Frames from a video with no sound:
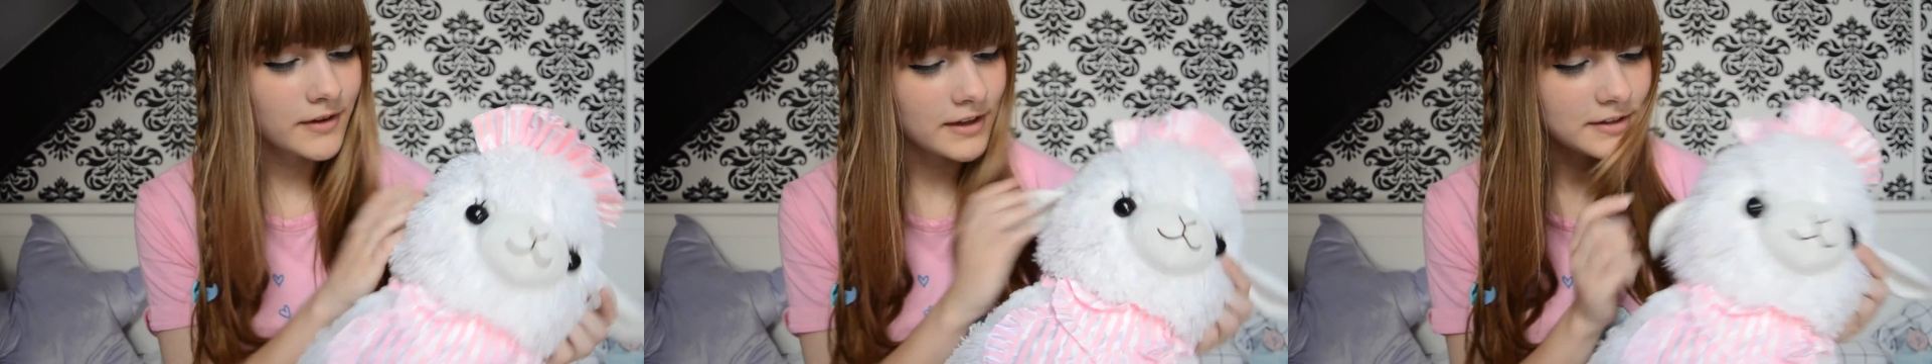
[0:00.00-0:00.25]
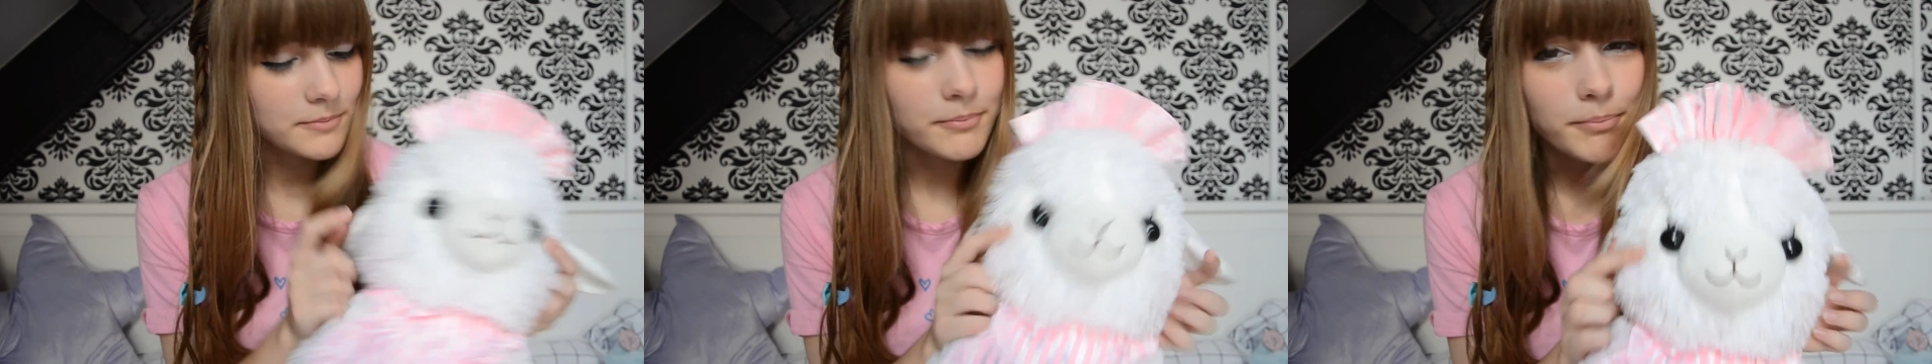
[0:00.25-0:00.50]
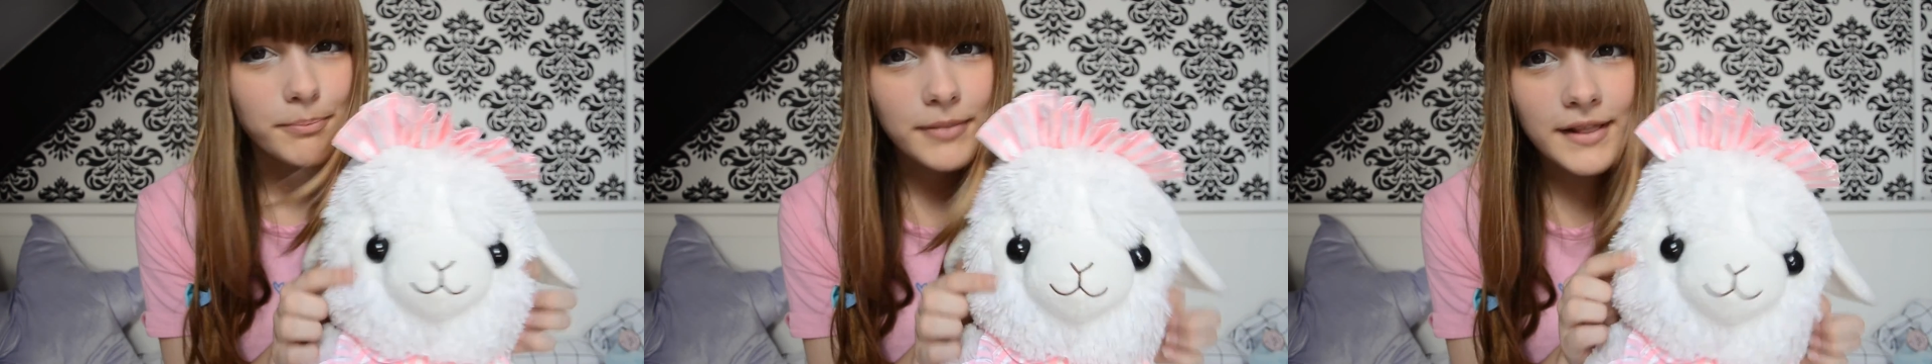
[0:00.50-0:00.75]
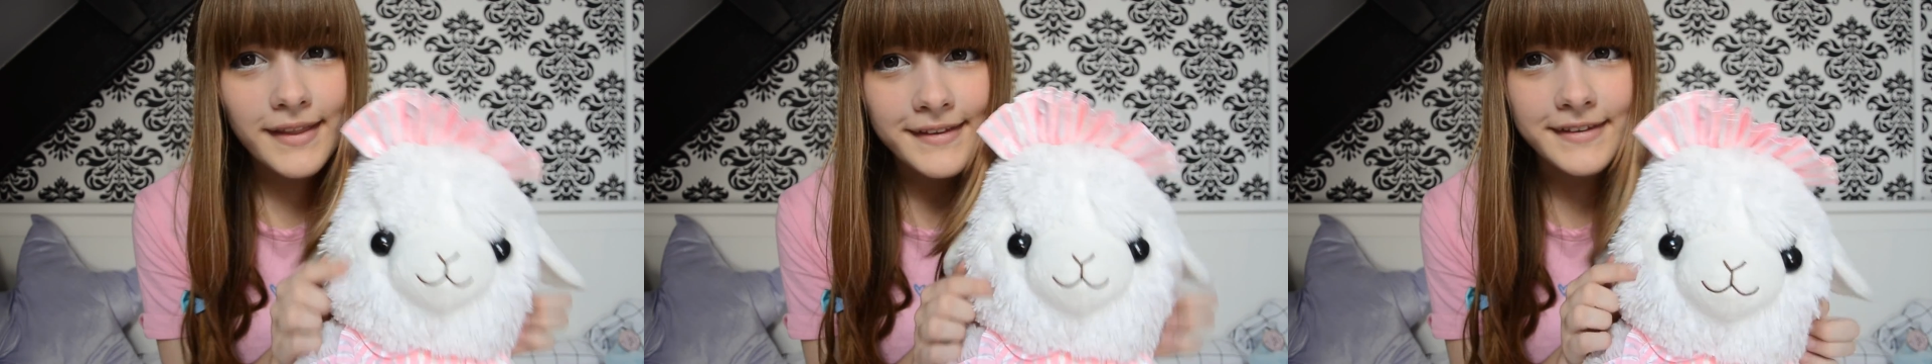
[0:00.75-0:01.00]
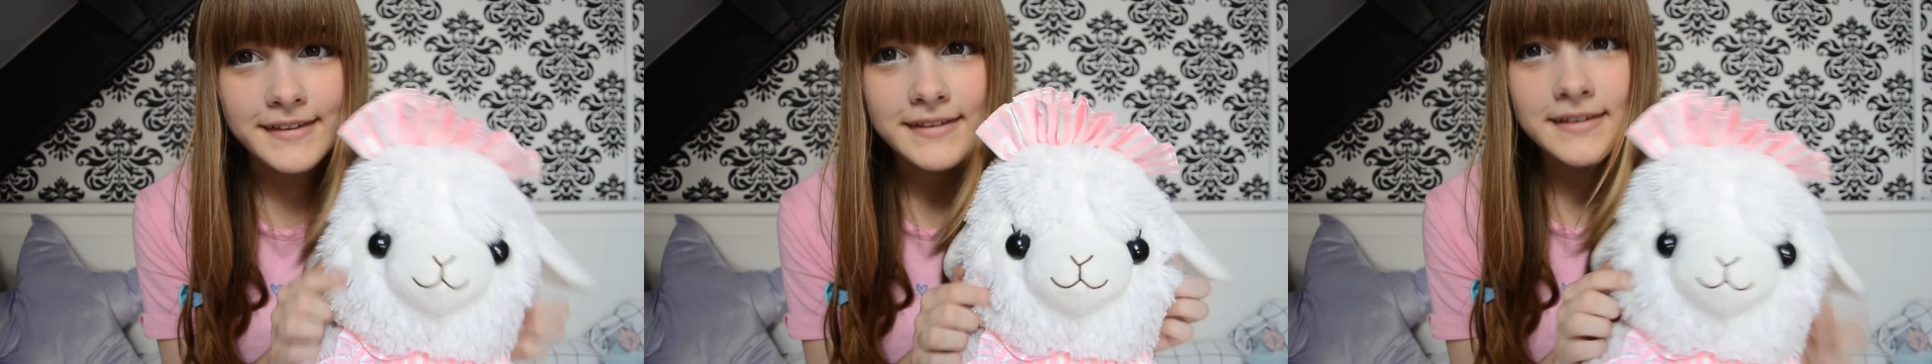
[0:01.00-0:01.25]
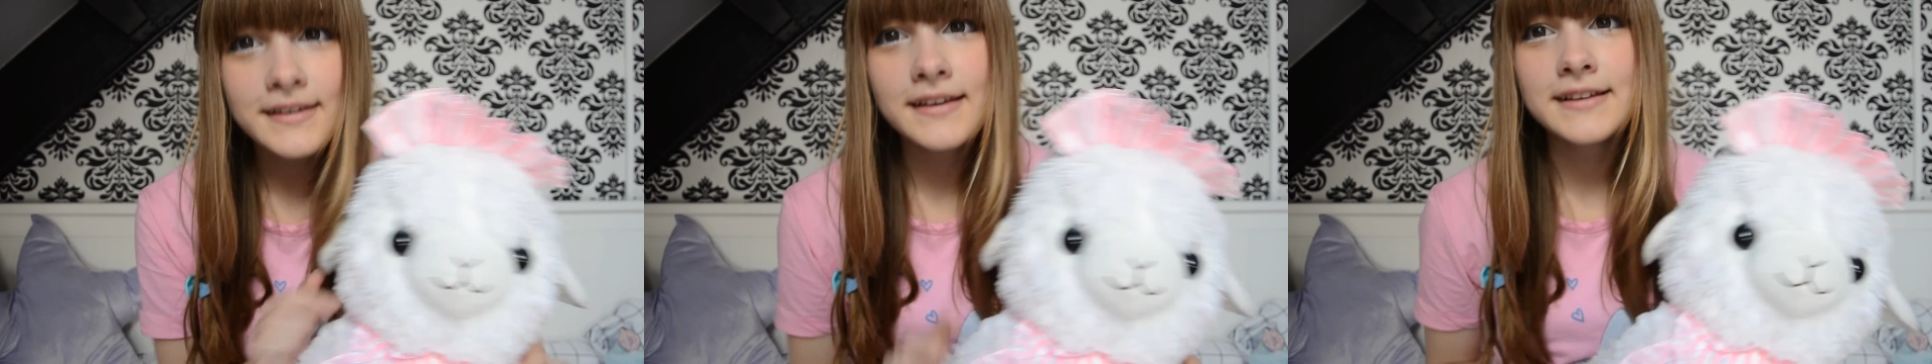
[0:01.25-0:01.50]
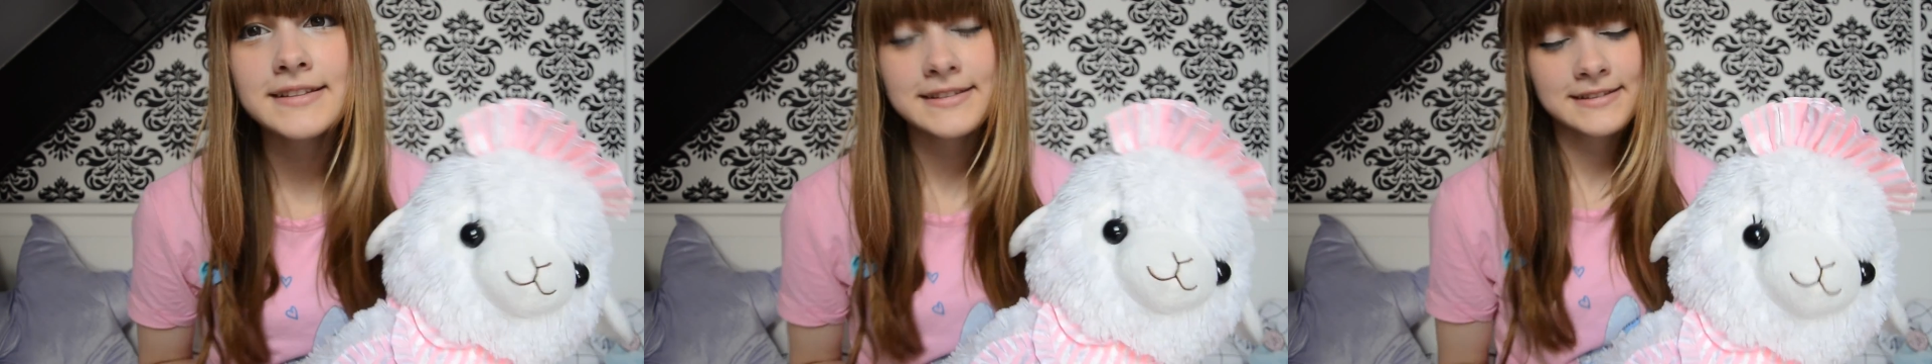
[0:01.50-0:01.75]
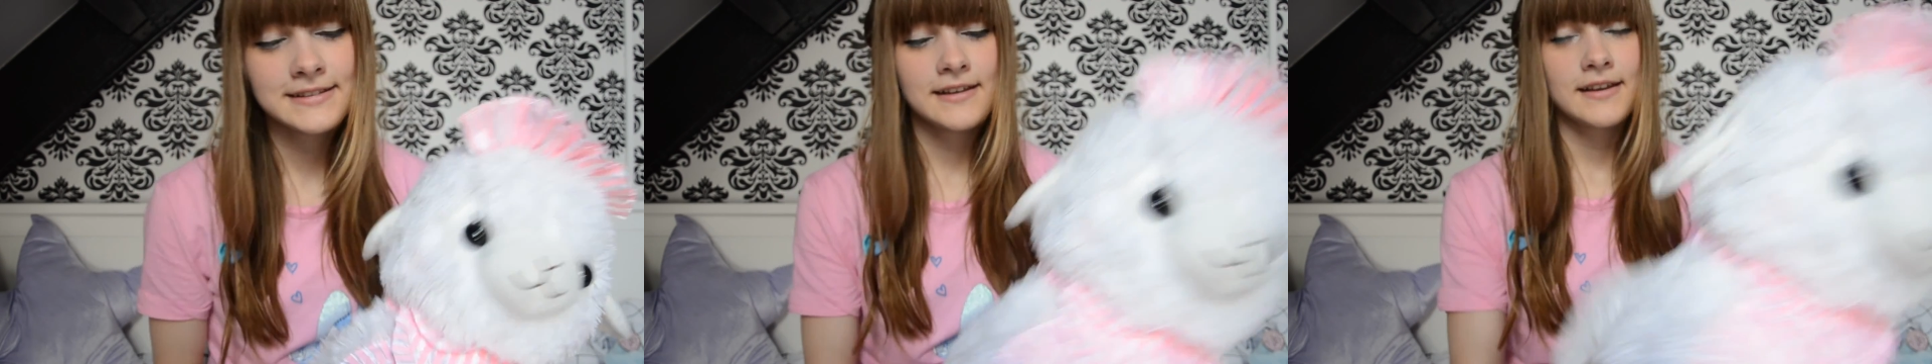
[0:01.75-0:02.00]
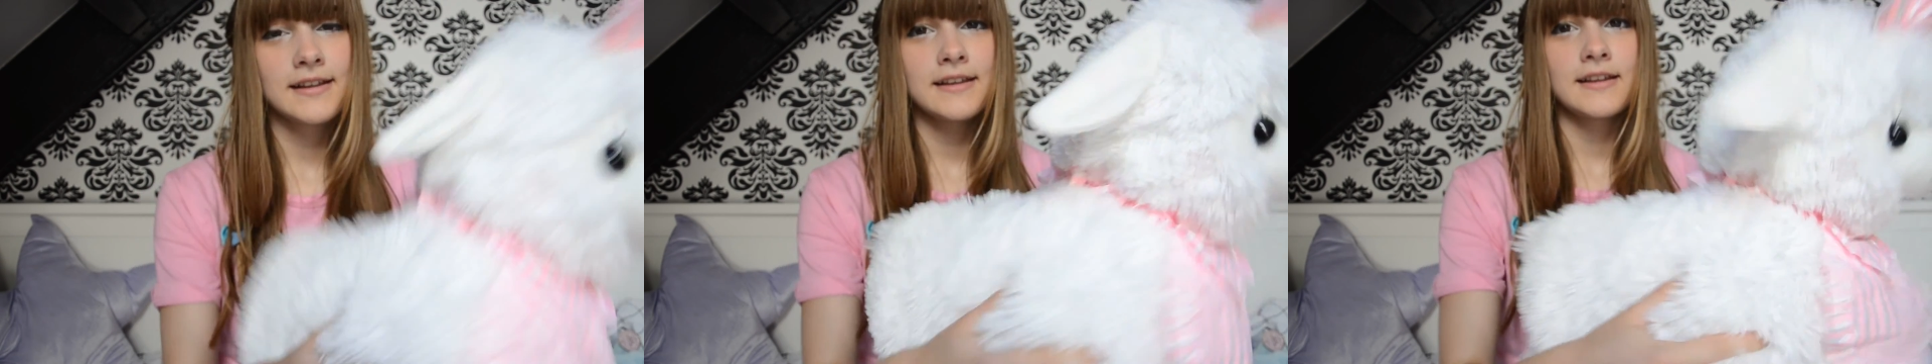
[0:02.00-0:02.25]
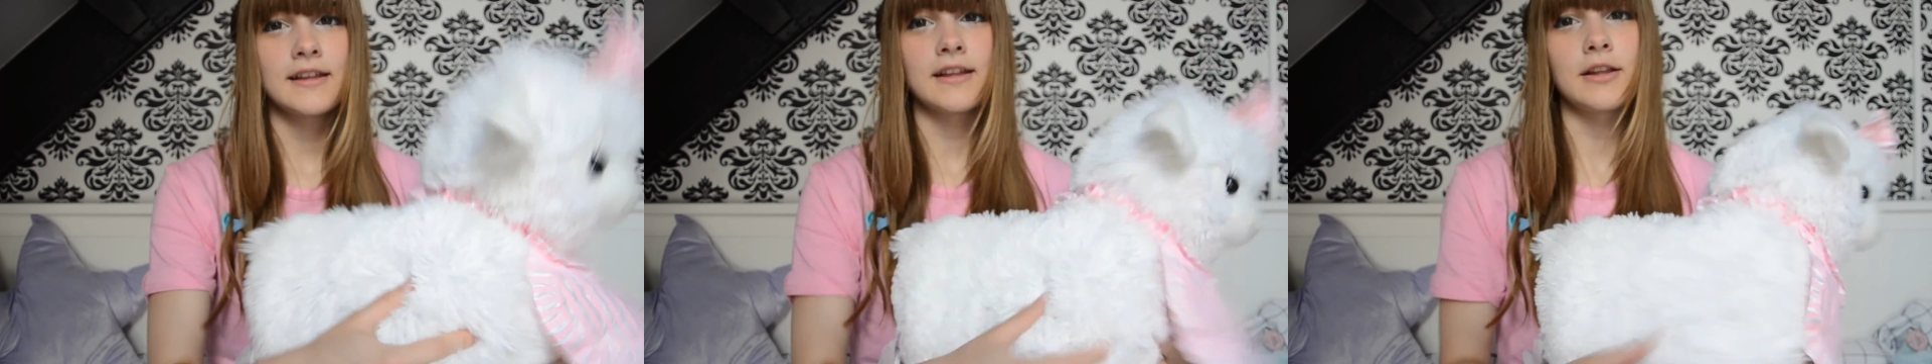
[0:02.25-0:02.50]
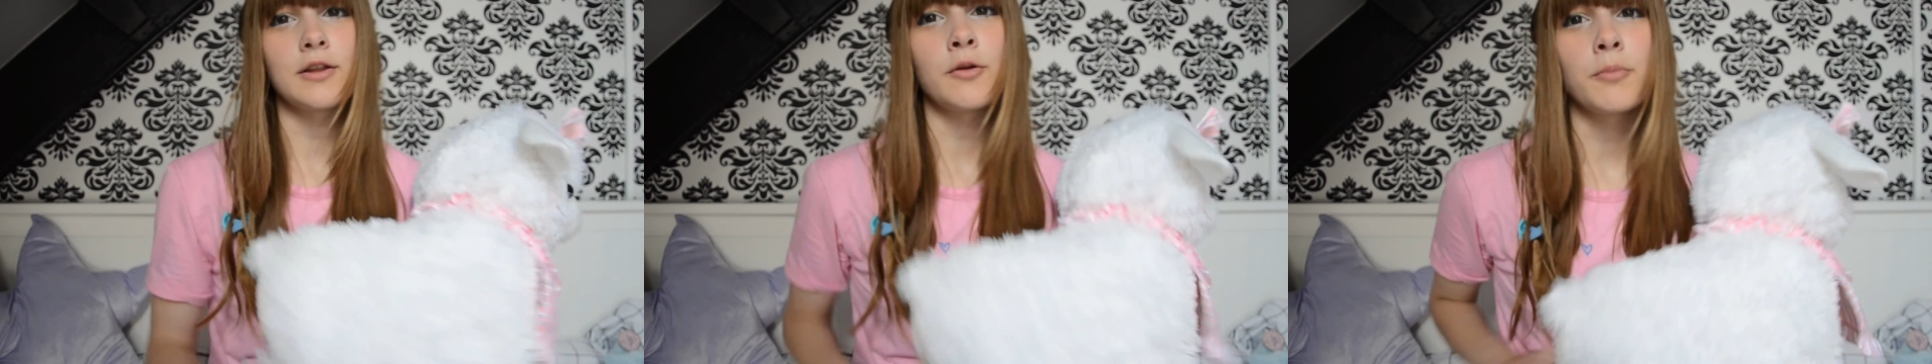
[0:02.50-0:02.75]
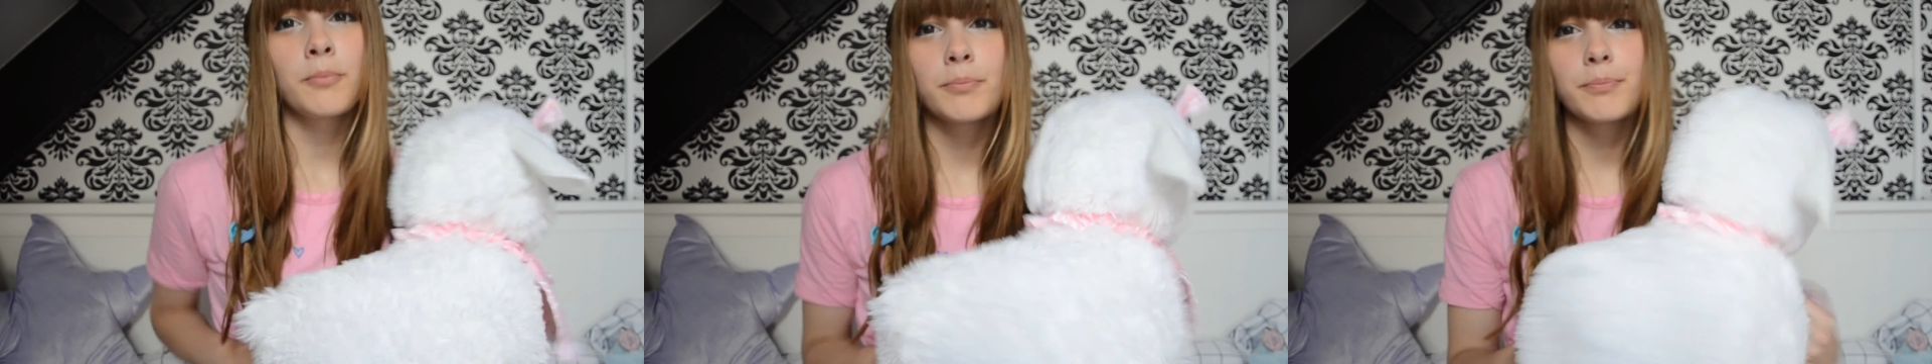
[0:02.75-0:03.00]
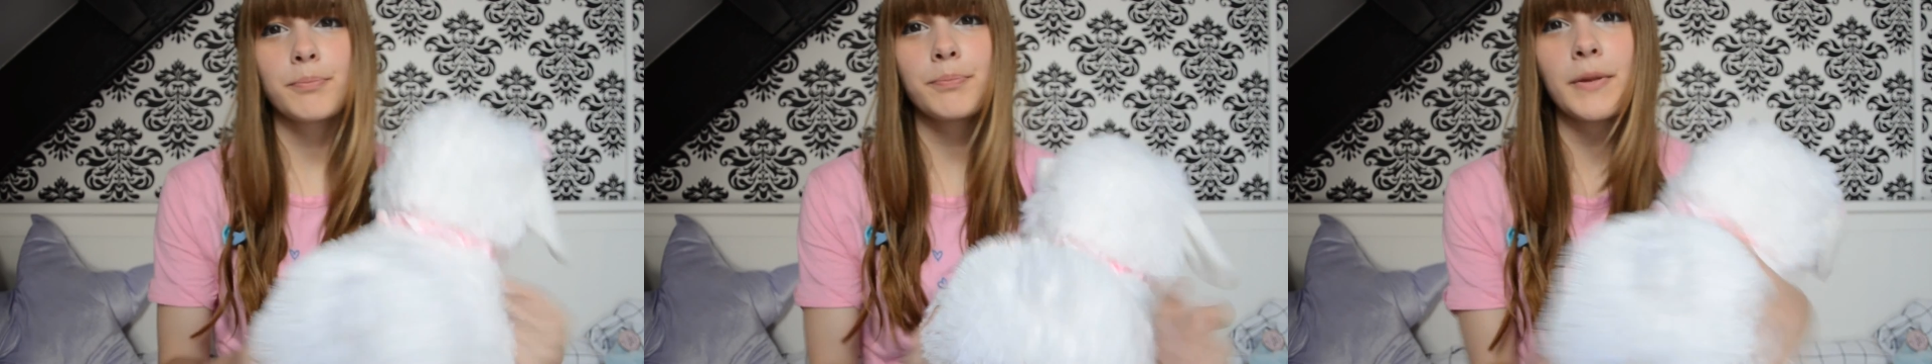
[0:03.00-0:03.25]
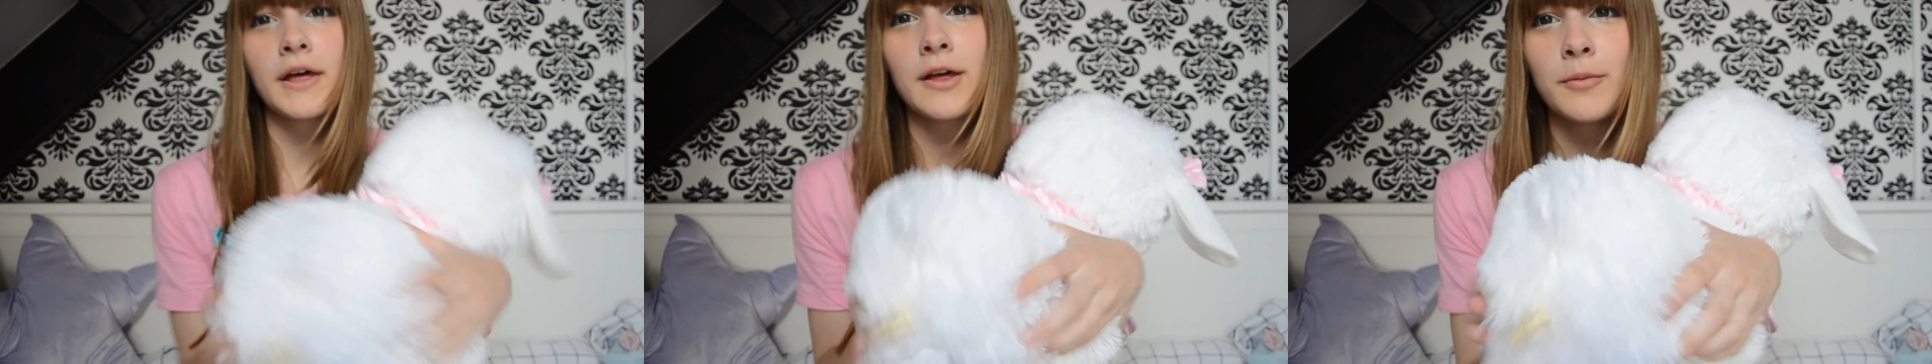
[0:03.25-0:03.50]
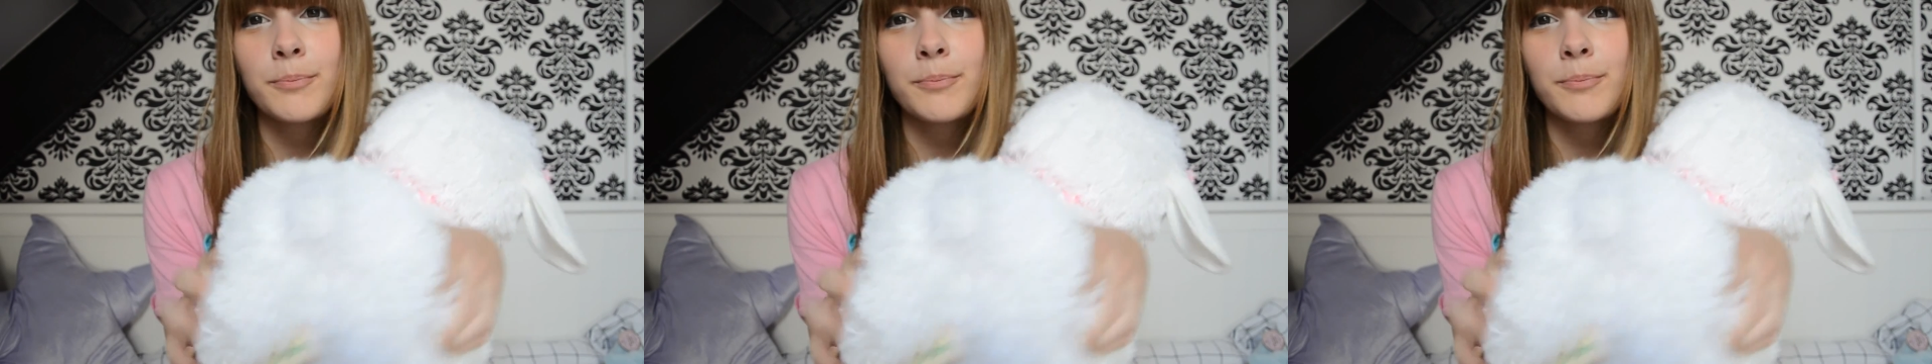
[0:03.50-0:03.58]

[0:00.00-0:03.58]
It has bloody cheeks, a little bug of